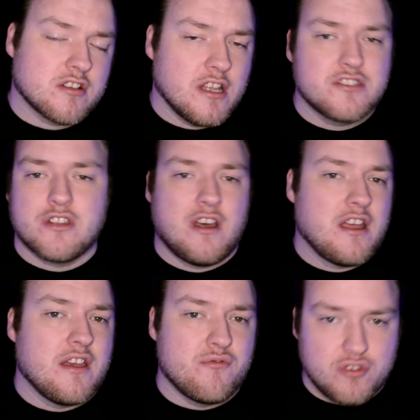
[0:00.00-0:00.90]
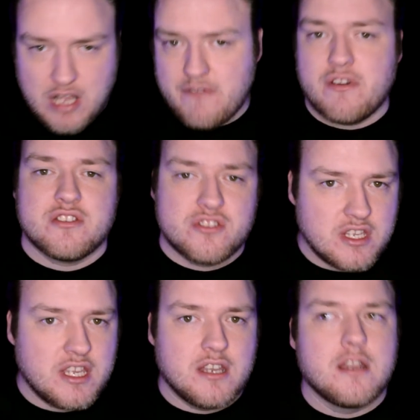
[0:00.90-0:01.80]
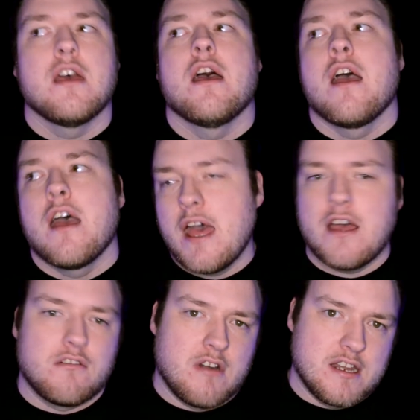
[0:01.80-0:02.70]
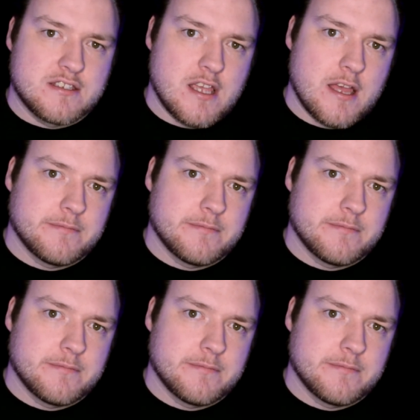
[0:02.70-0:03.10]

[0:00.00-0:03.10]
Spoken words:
Lynch and I have never seen Hellraiser.